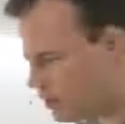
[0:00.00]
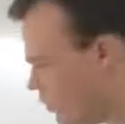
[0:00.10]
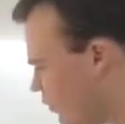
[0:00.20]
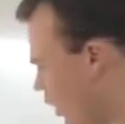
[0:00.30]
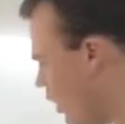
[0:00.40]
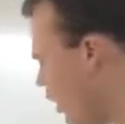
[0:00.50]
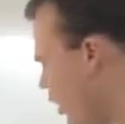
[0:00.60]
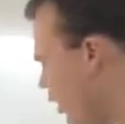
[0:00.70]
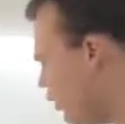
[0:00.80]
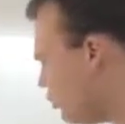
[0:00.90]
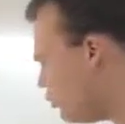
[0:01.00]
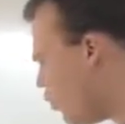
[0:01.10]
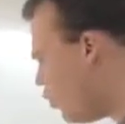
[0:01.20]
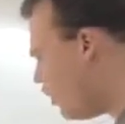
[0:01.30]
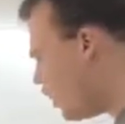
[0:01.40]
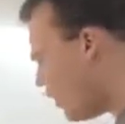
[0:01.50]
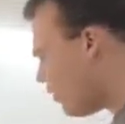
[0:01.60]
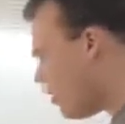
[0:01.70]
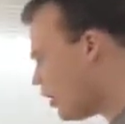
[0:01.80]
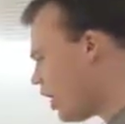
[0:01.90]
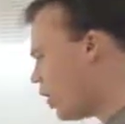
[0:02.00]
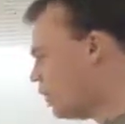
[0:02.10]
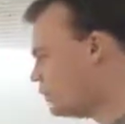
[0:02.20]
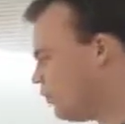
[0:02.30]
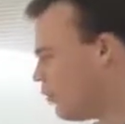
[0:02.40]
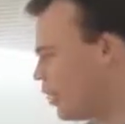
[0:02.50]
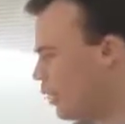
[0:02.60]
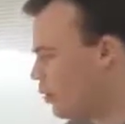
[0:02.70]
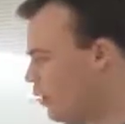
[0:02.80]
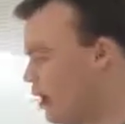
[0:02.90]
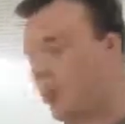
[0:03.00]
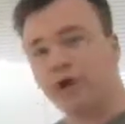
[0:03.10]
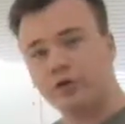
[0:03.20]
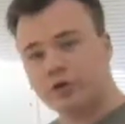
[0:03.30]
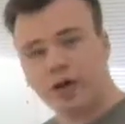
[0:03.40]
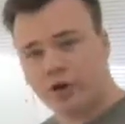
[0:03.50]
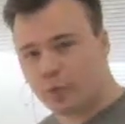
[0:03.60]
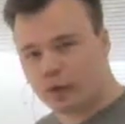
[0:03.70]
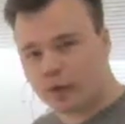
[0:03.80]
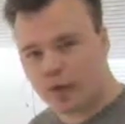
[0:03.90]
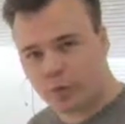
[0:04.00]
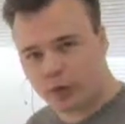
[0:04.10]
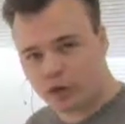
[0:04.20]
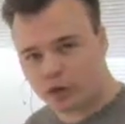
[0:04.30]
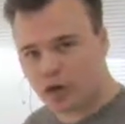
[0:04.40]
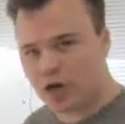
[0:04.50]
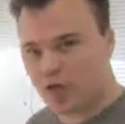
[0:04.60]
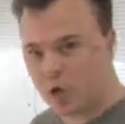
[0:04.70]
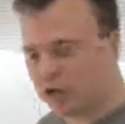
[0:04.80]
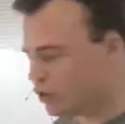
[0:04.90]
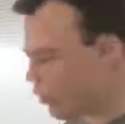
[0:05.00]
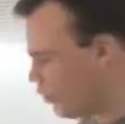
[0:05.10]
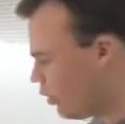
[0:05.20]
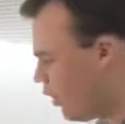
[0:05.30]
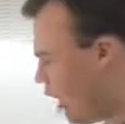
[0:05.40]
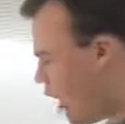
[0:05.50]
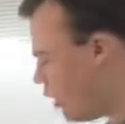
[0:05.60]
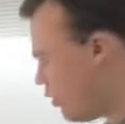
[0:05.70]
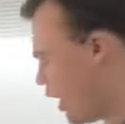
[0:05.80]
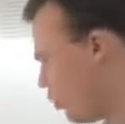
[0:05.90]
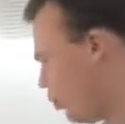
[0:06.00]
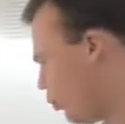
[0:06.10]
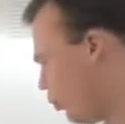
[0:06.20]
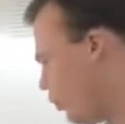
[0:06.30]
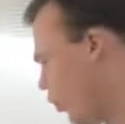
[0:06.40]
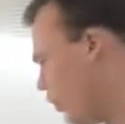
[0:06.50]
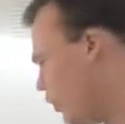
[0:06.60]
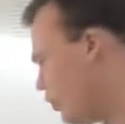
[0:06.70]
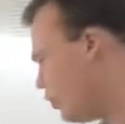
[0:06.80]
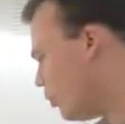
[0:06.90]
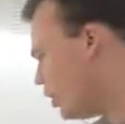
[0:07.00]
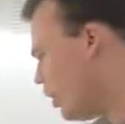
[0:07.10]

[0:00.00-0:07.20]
stuff on. So here I've got a copy of Safari open. I'm not using any PC emulation software whatsoever on a MacBook Pro. So I'm going to